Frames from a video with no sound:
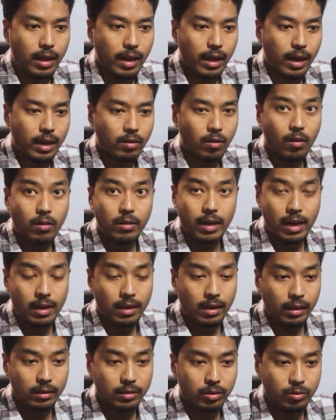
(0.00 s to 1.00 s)
And on that
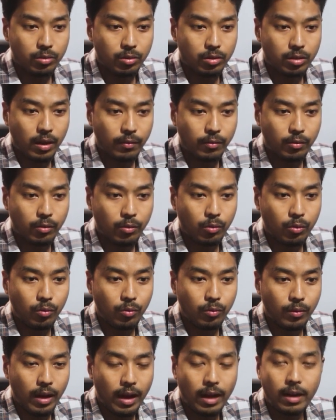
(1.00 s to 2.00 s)
class, you just have to
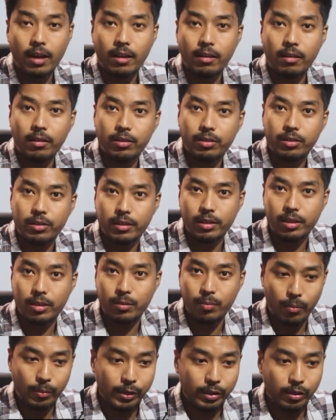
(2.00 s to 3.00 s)
add another CSS
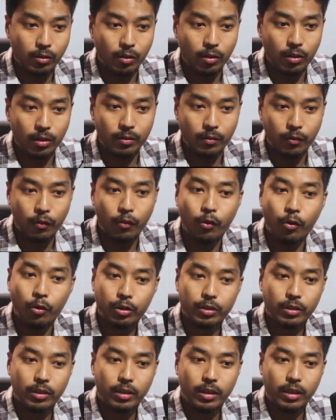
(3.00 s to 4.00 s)
property called
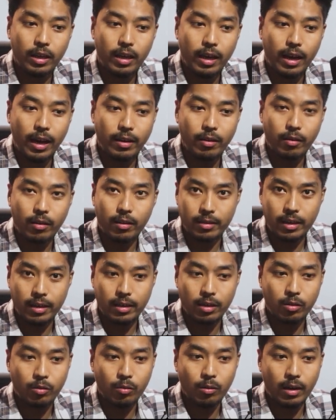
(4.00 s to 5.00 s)
float, and you can set
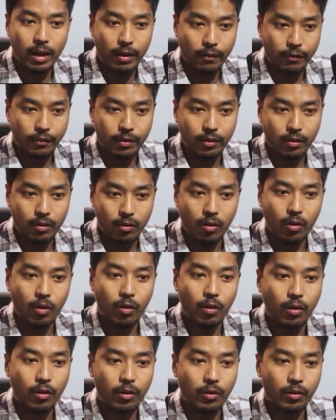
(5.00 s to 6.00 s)
it to left
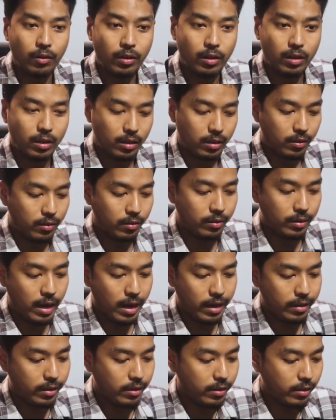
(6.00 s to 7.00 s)
or
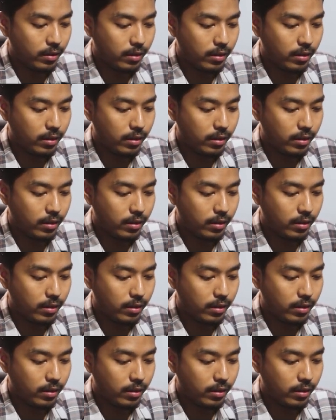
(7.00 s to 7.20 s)
right